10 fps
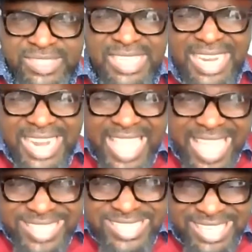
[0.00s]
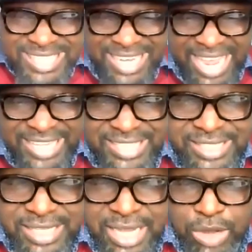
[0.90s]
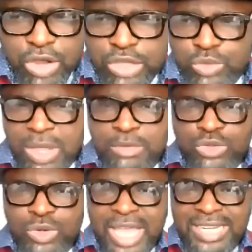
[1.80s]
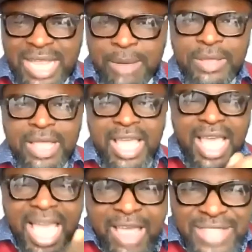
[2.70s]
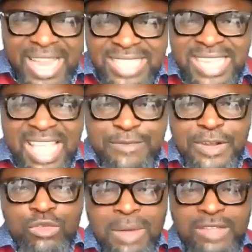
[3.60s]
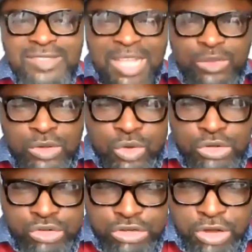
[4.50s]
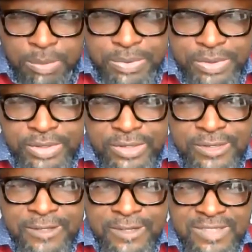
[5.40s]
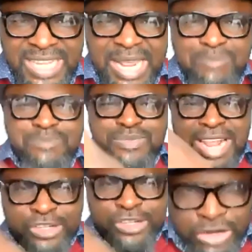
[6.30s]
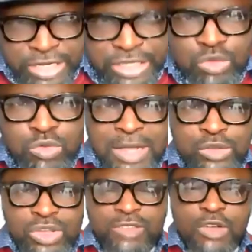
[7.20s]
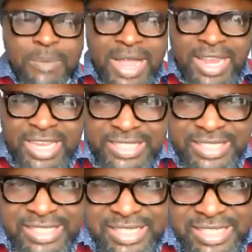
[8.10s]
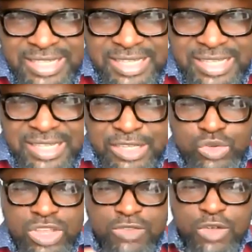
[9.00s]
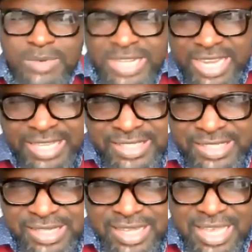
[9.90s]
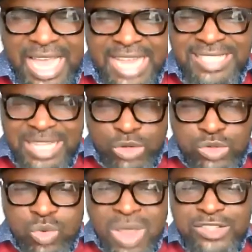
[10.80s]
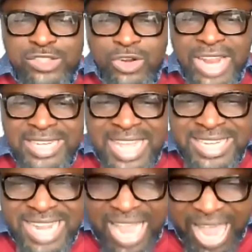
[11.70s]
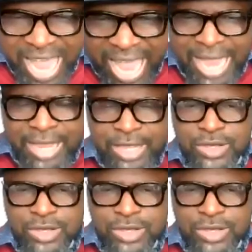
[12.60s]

till late in the night and we are able to get help. After getting help for the woman, status quo showed up, started pressuring the woman to give up her case. She give up the case. And status quo has surrendered her